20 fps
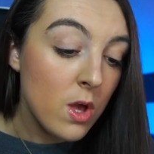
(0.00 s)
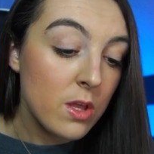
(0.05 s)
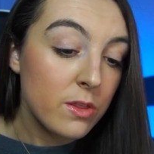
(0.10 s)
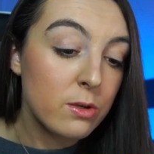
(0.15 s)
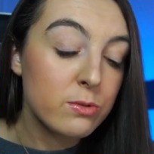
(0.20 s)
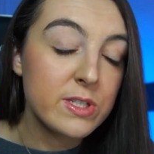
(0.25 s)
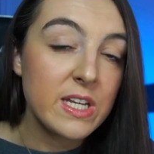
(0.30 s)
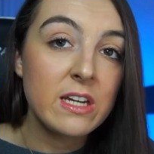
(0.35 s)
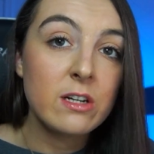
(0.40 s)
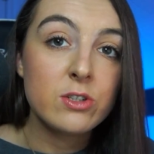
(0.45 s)

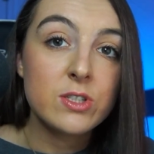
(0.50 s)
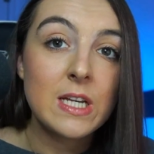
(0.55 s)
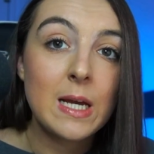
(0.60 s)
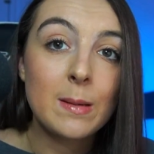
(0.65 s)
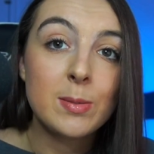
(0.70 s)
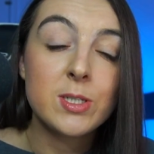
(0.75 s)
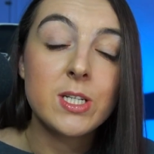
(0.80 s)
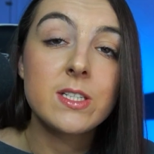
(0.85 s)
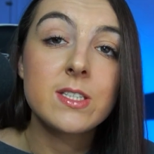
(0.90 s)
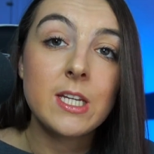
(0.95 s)
those
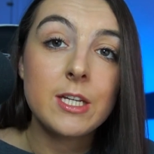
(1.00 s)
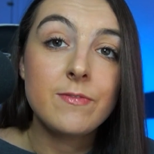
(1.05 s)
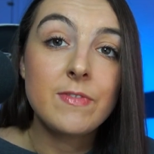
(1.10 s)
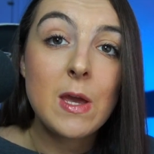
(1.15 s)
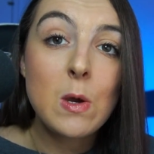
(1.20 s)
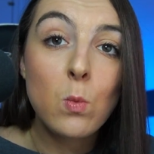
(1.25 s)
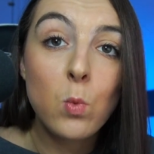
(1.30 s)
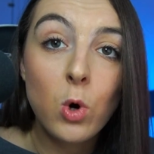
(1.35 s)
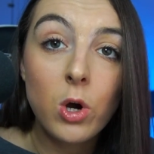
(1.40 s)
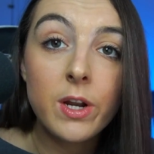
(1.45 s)
interceptions if
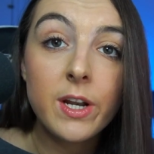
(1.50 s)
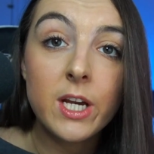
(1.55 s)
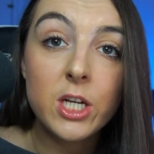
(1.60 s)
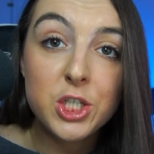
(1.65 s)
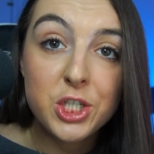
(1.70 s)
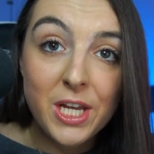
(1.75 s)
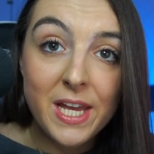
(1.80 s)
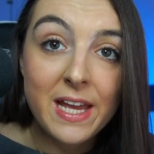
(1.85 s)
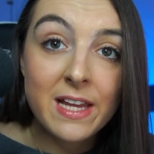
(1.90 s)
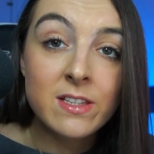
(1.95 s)
they want a
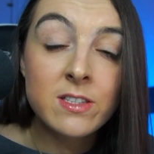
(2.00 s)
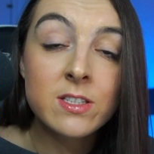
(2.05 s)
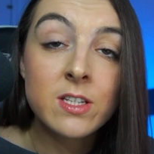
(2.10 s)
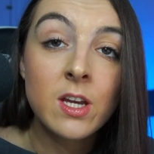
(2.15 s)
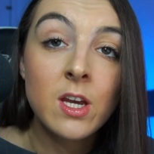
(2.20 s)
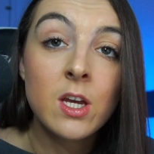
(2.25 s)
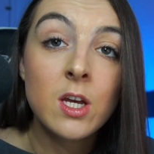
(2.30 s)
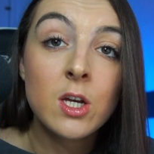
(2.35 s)
chance